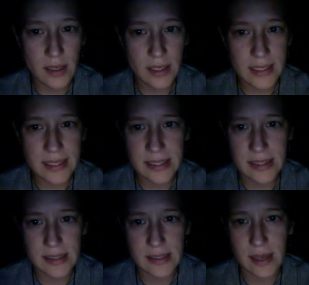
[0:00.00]
He listened
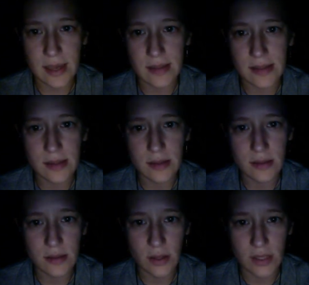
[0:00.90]
in silence,
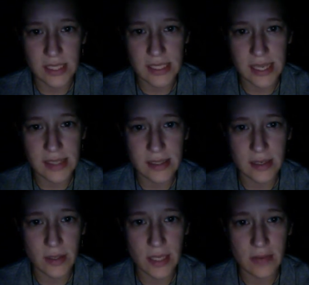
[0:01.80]
nodding his head
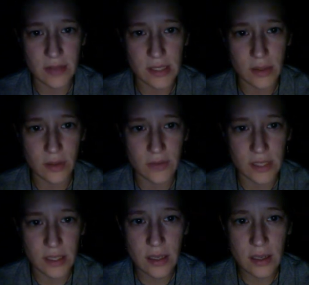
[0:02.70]
slowly every so
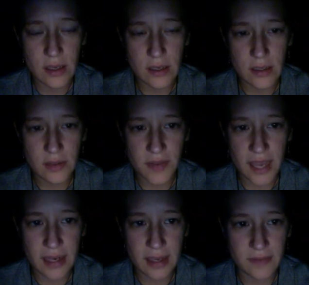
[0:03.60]
often, the
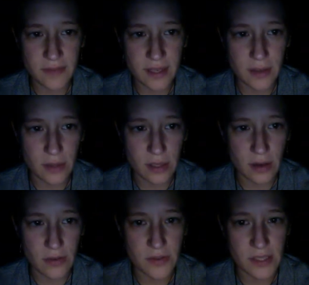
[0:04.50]
firelight flickering
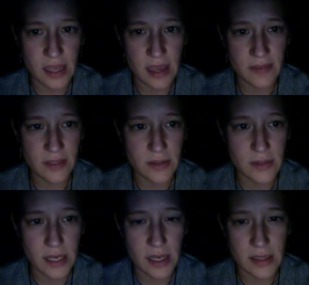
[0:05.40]
off of his
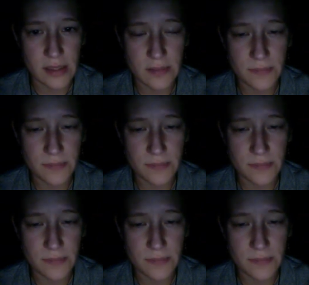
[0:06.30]
half-closed eyes.